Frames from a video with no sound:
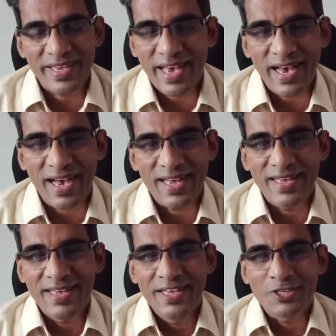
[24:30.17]
Yeah.
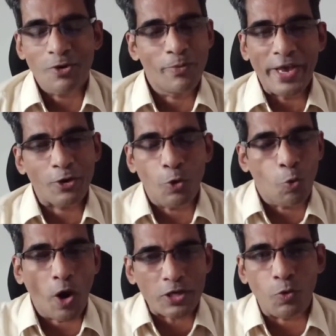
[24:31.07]
So, may you know
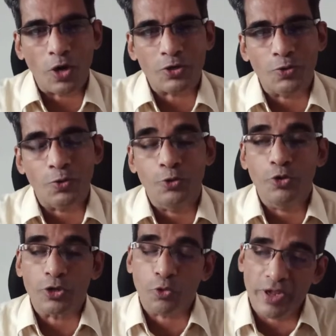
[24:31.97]
what you want to do?
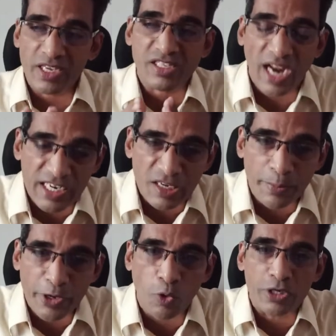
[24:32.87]
You are doing a
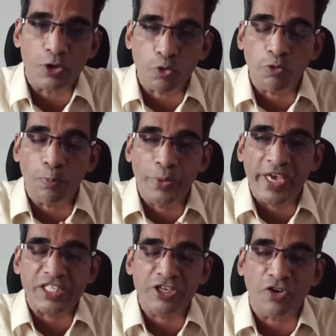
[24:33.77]
startup or you want to do
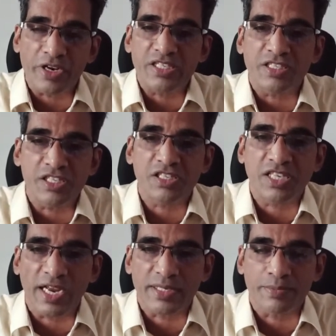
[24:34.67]
PhD or research in
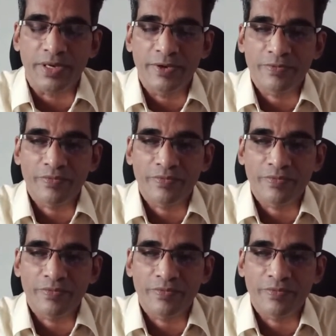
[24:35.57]
startup?